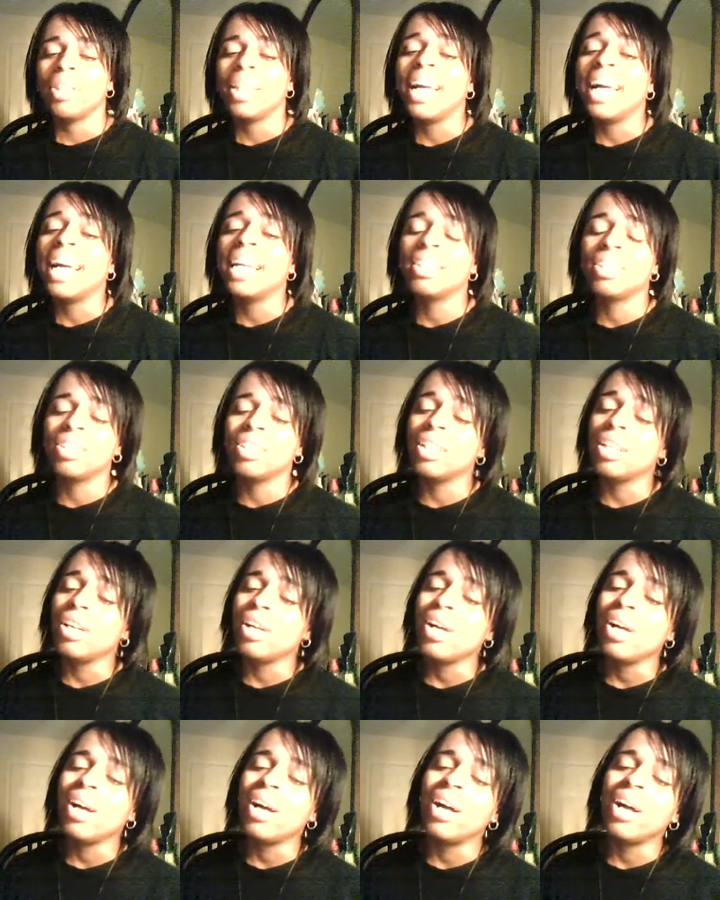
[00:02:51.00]
that's the
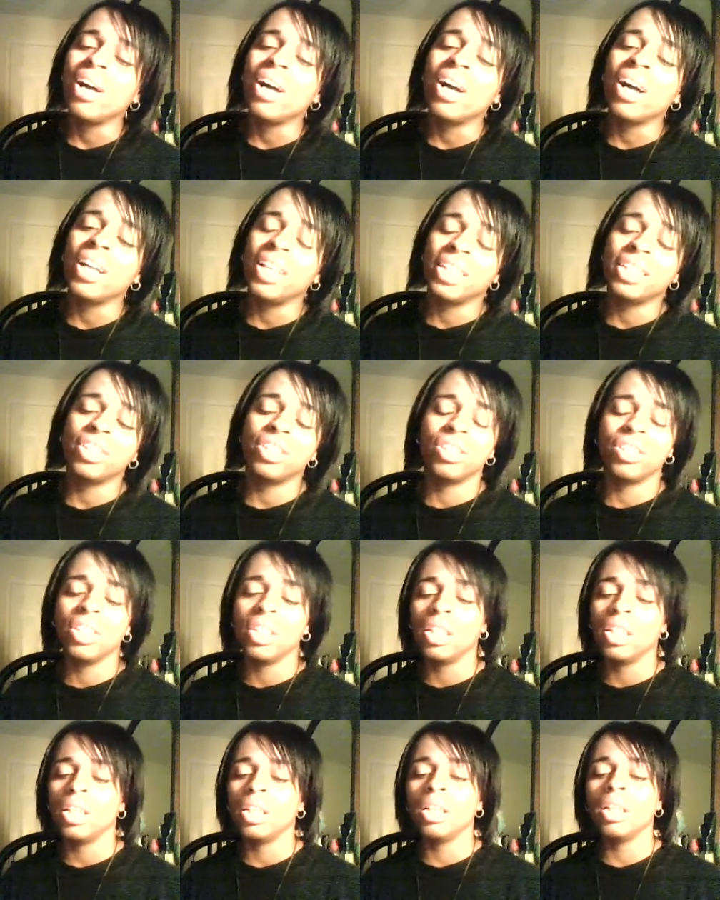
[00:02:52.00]
hardest
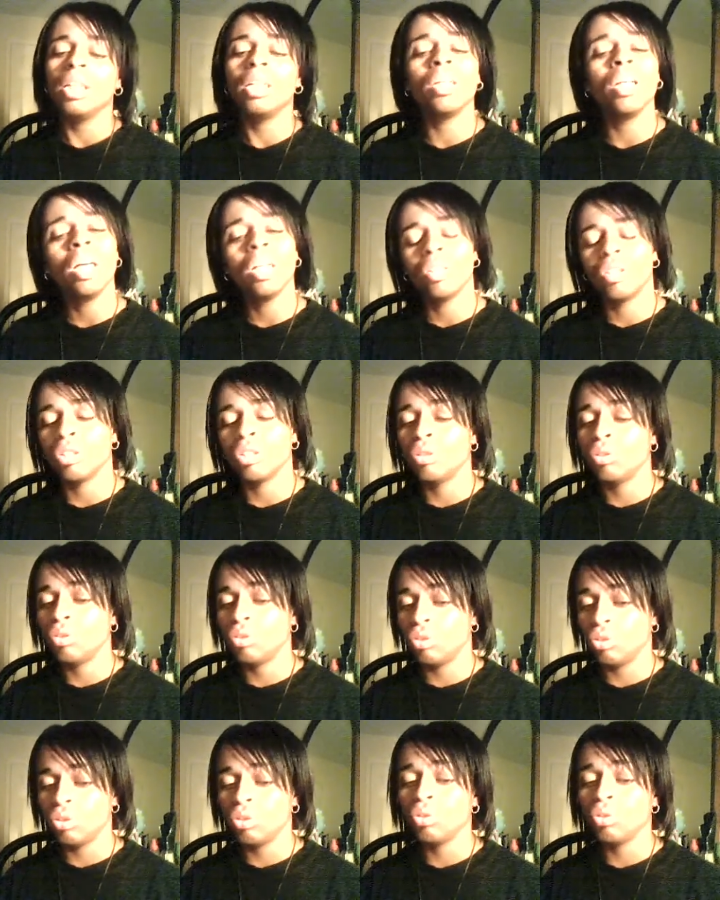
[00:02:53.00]
thing to
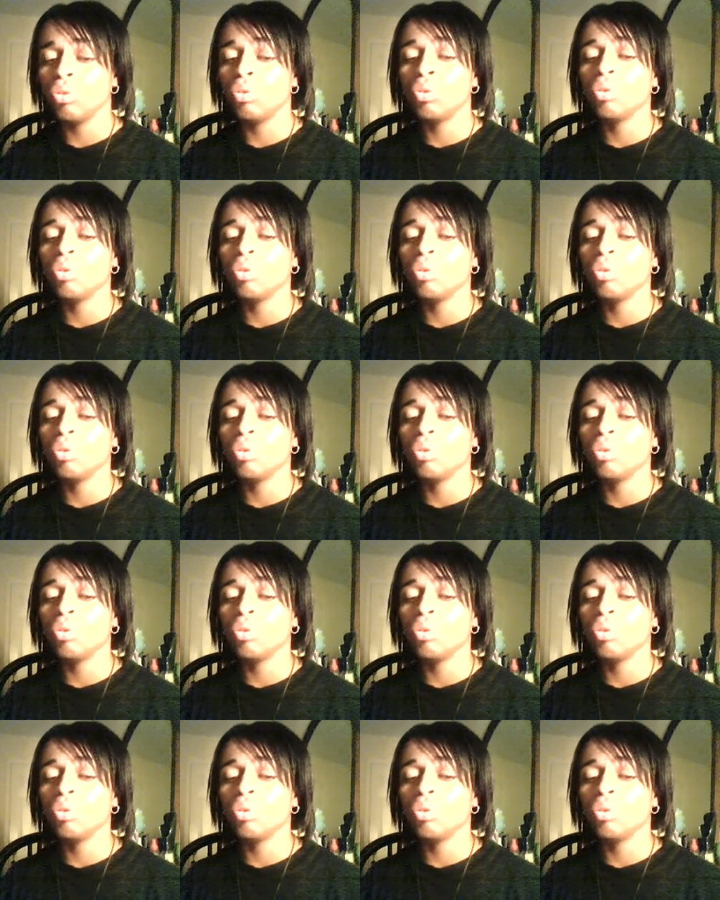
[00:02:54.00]
do.